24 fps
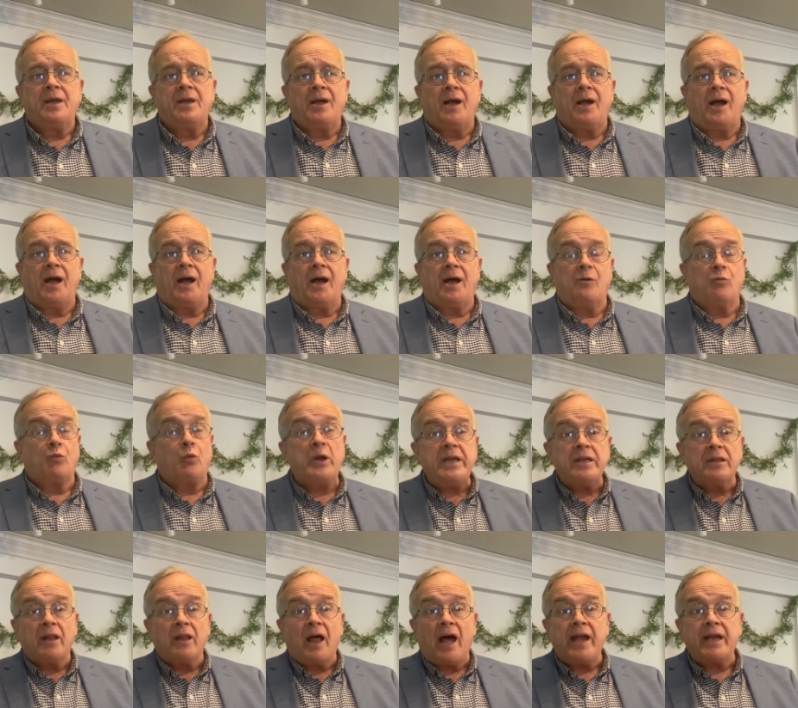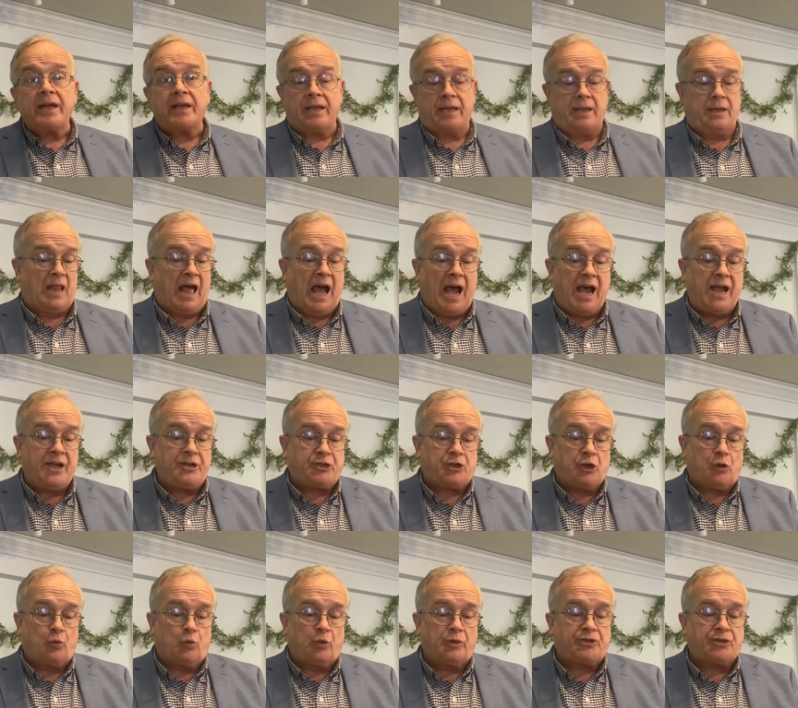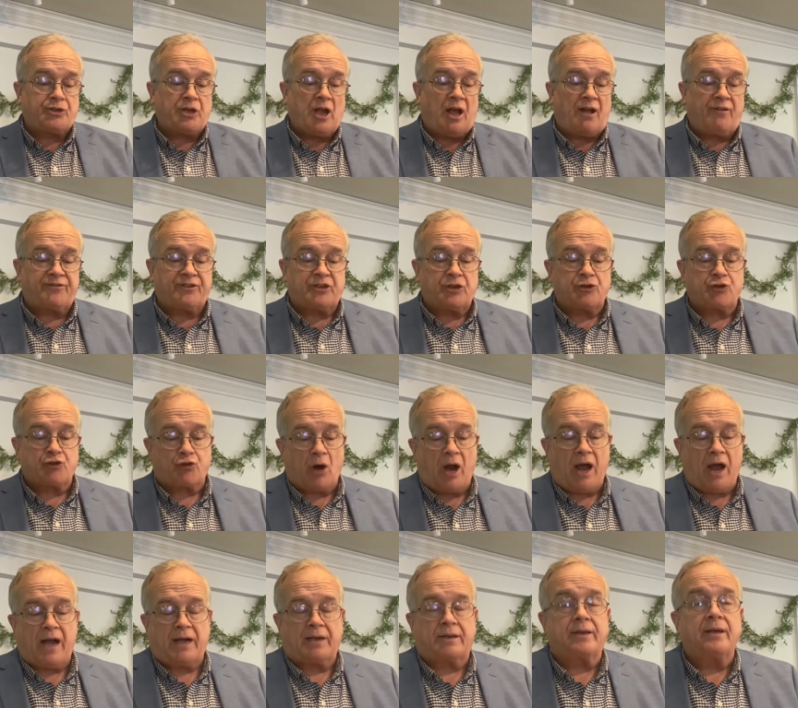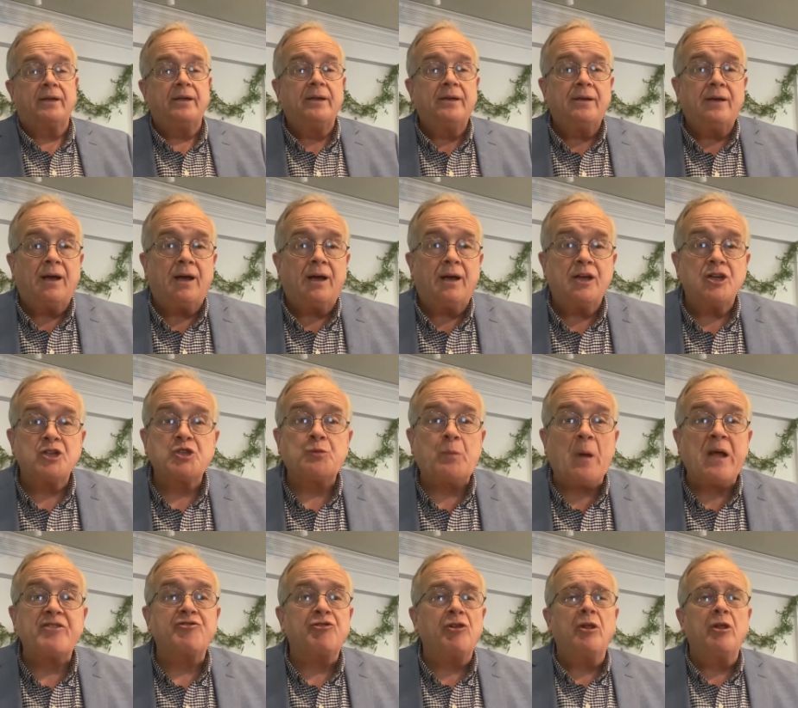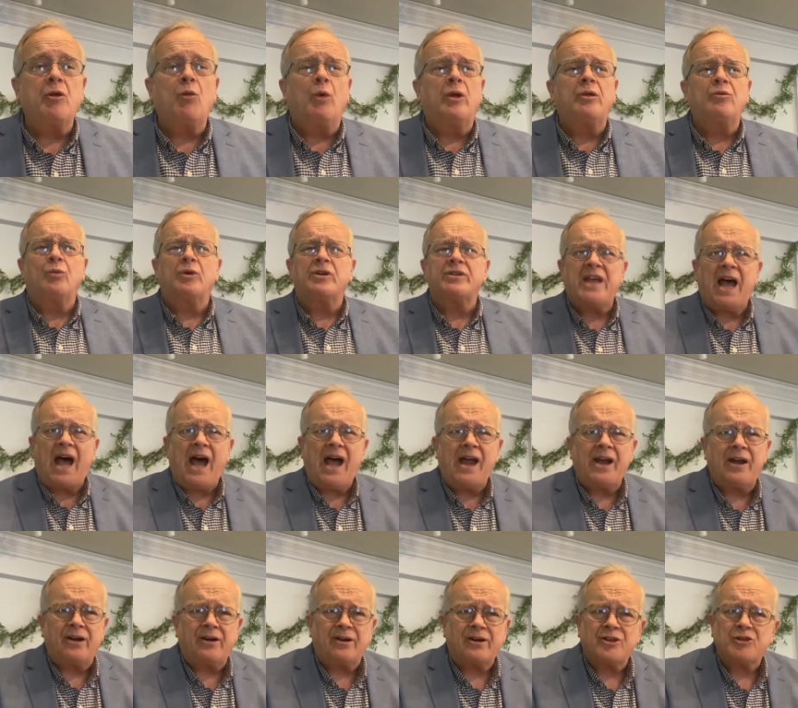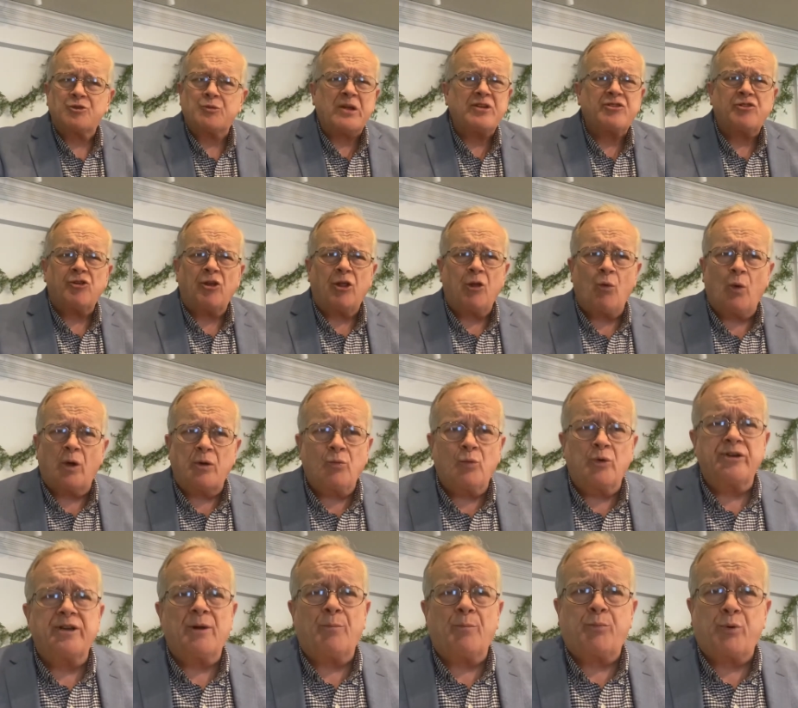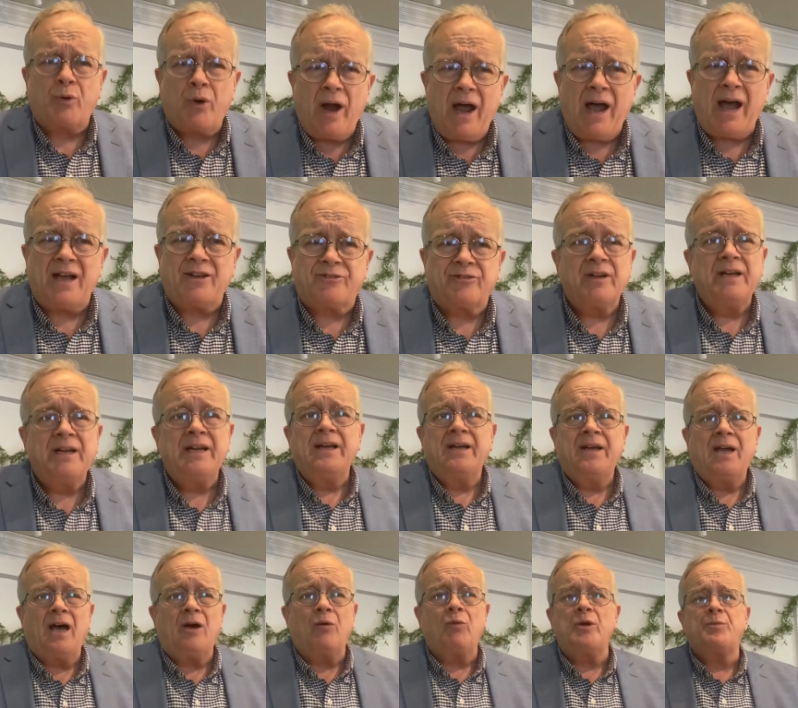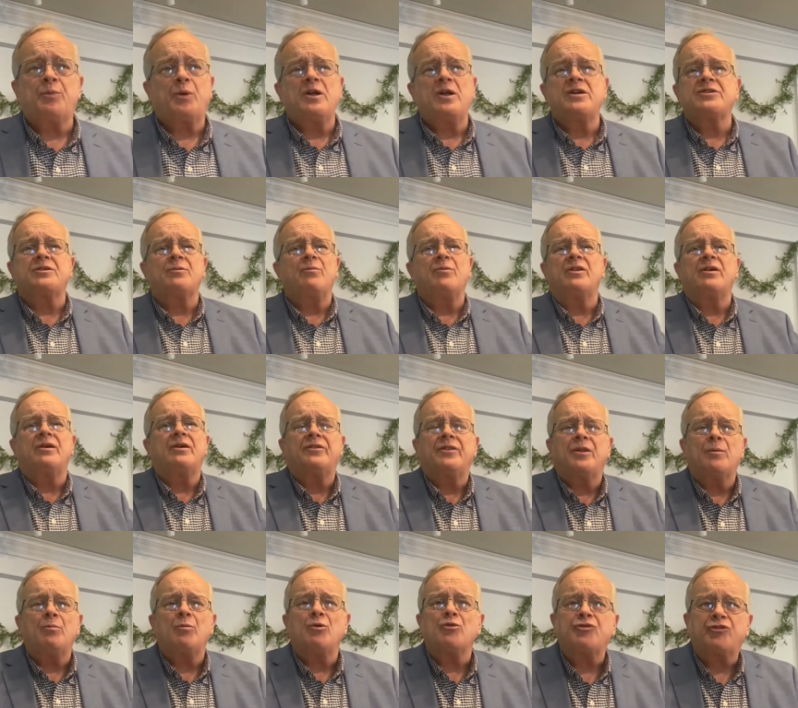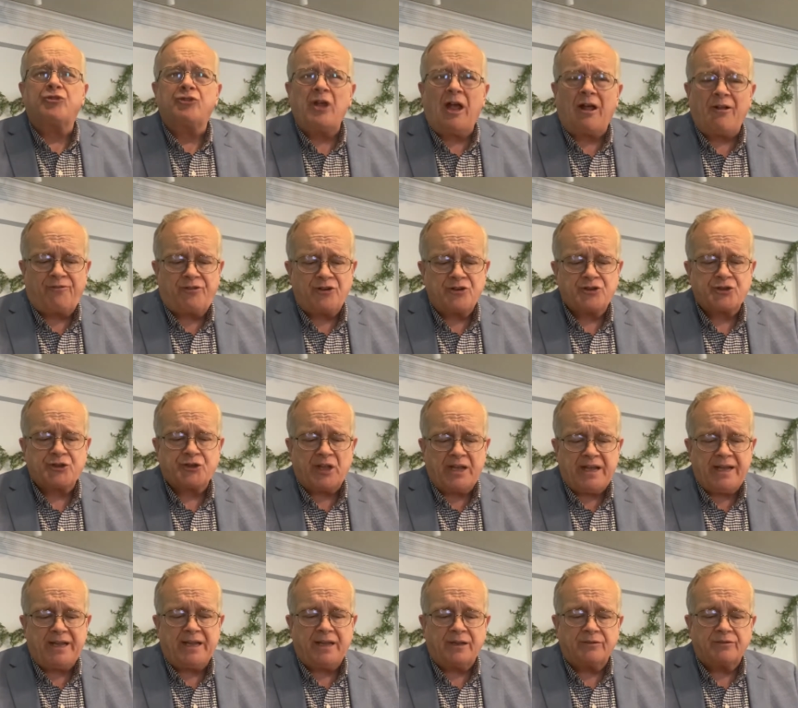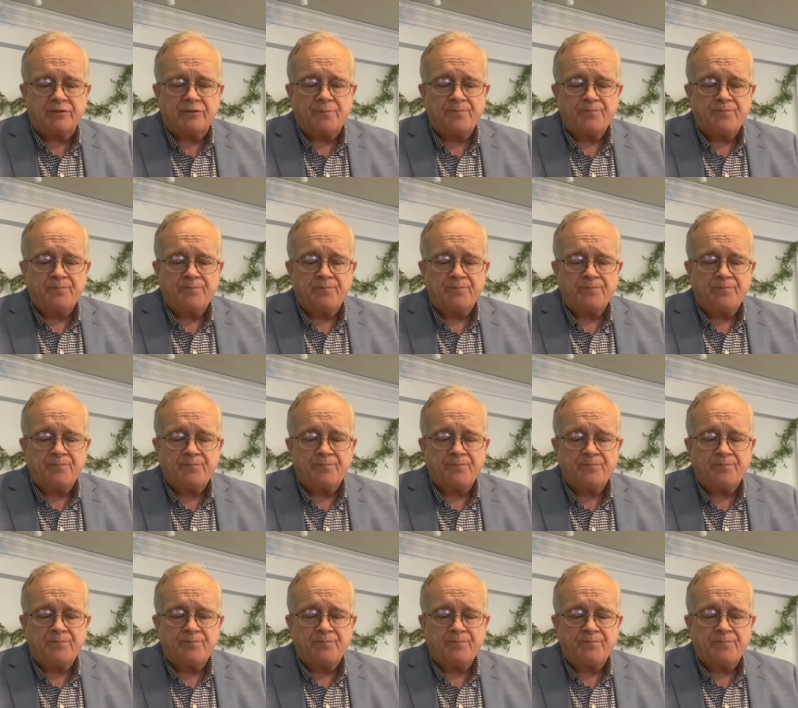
Uh, we, like Elijah, would self-destruct, uh, especially when we're tired, especially when we're depressed. Uh, we pray some of the, the most selfish things.